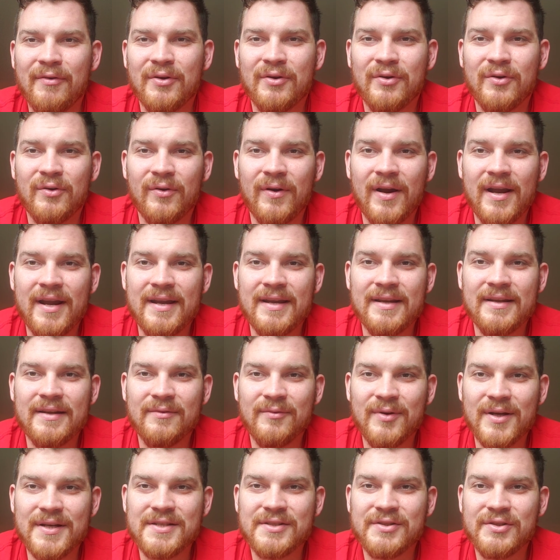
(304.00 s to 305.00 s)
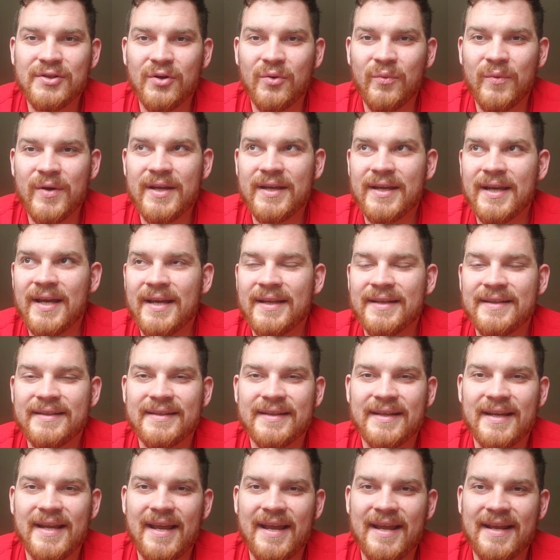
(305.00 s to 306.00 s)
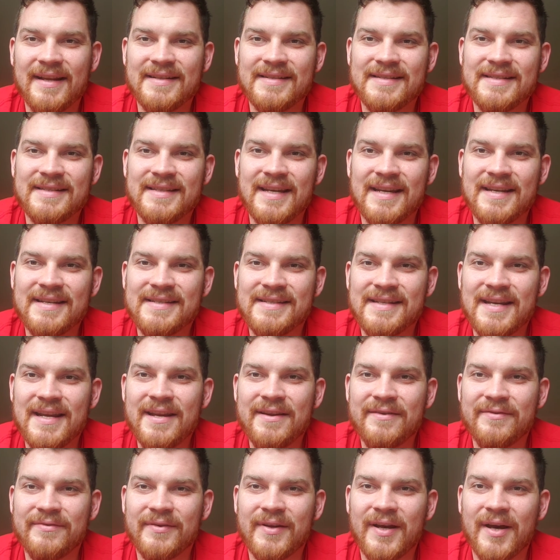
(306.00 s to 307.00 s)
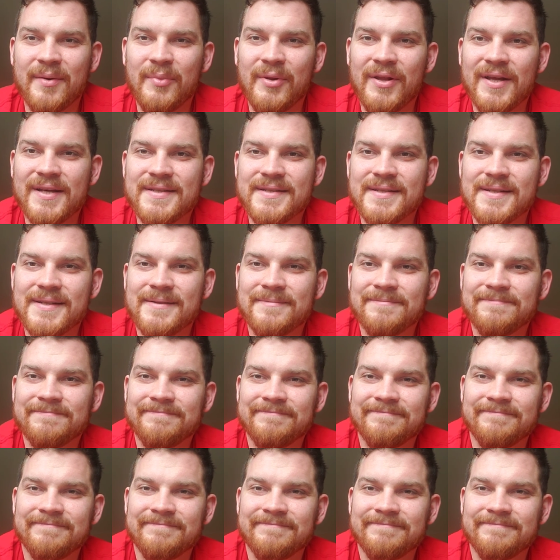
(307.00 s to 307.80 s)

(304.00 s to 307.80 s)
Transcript: a great rest of your weekend and stay safe. God bless.